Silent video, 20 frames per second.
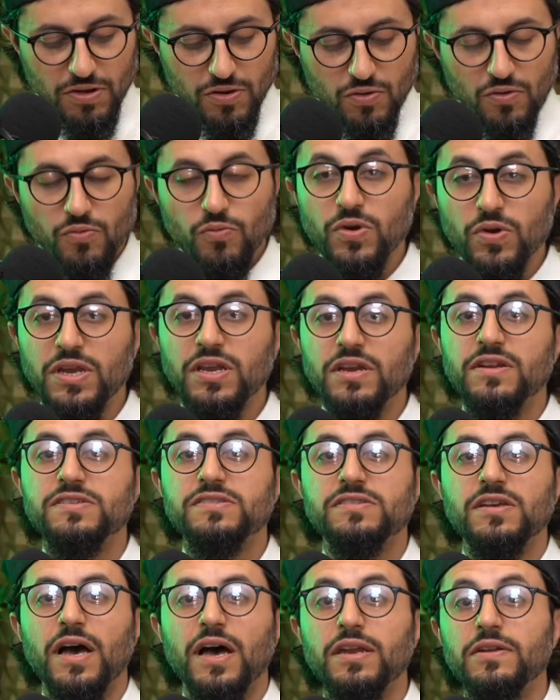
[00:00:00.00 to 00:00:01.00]
we need a
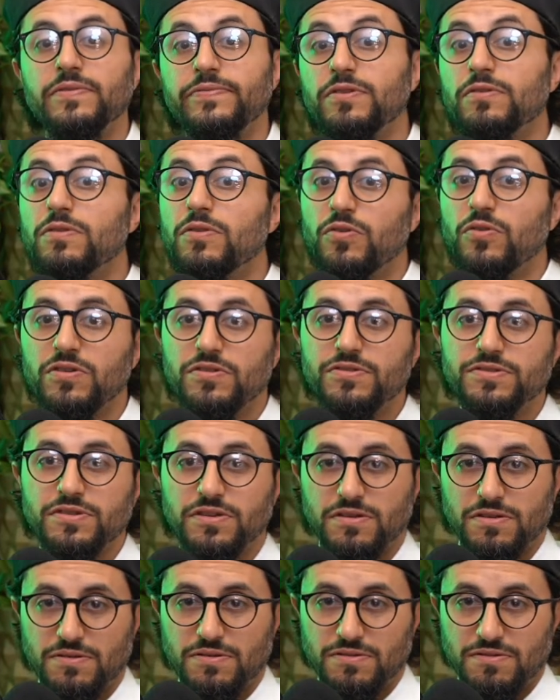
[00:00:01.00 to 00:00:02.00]
sign of your loyalty.
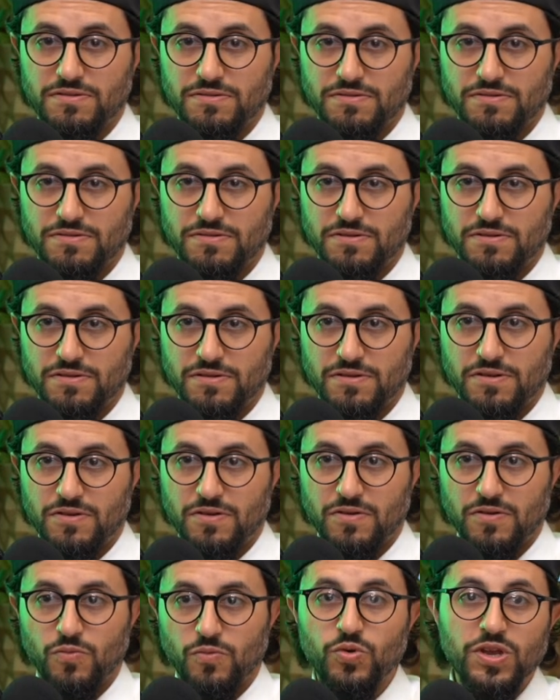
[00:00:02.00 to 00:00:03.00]

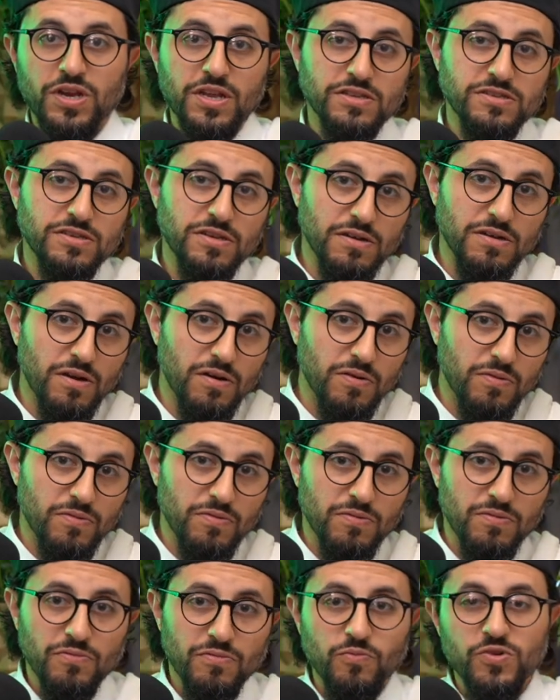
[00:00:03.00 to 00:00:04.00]
We need to know
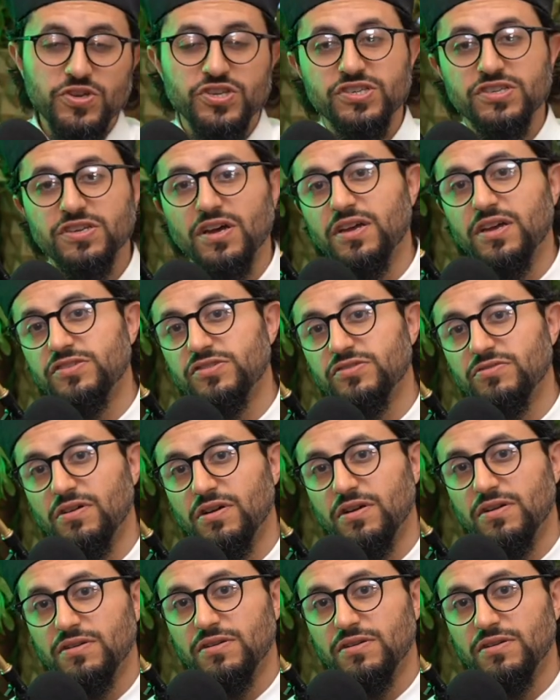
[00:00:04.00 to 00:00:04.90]
which side you're on.